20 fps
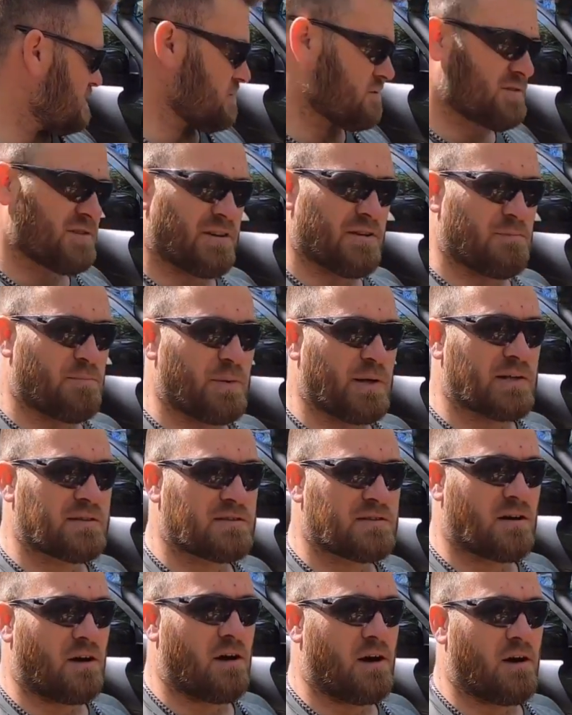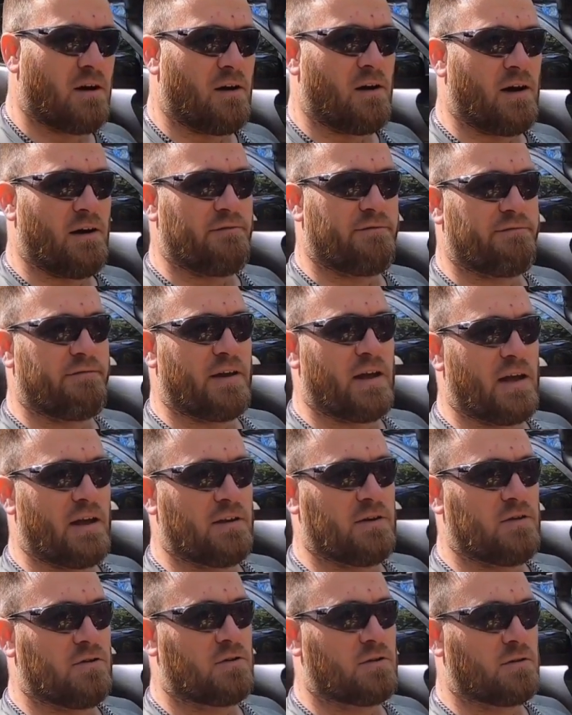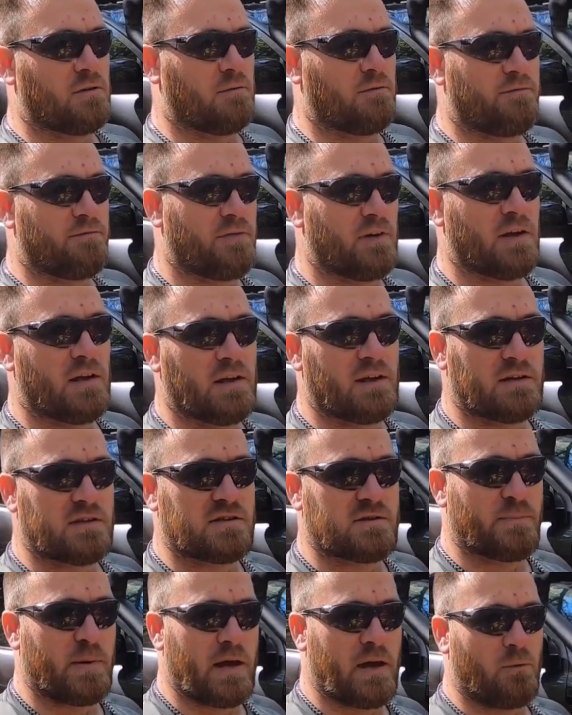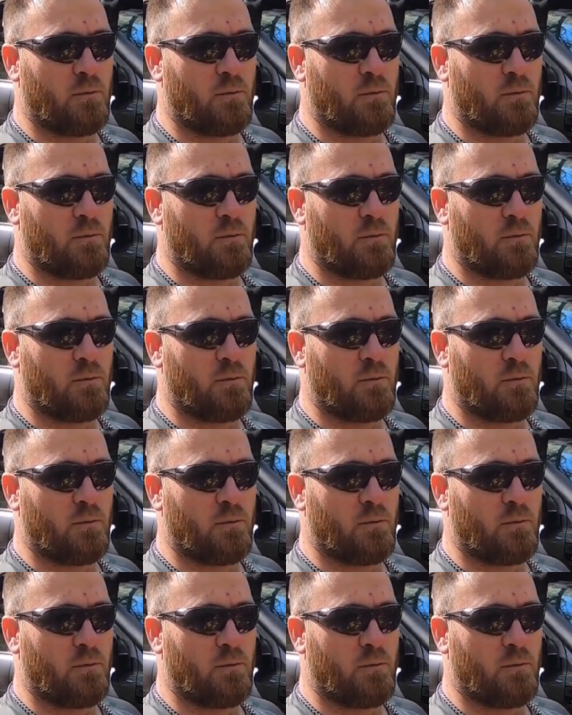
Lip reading: also the biggest tyre I've found you can fit in your spare